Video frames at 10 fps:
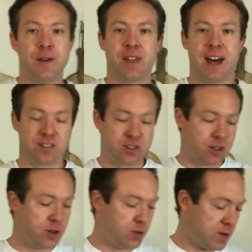that
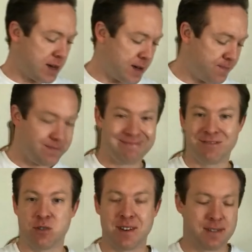to
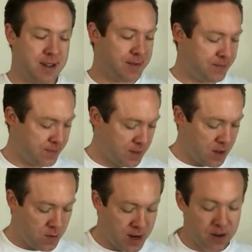do its thing,
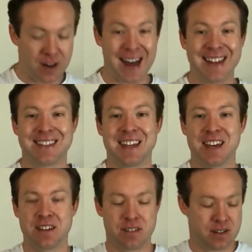we're now going to add the
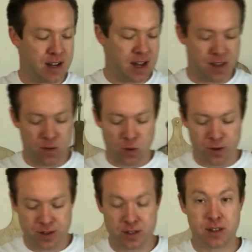yeast and the
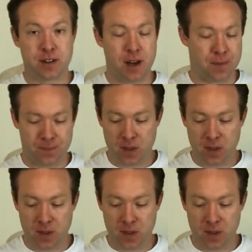water to the dough.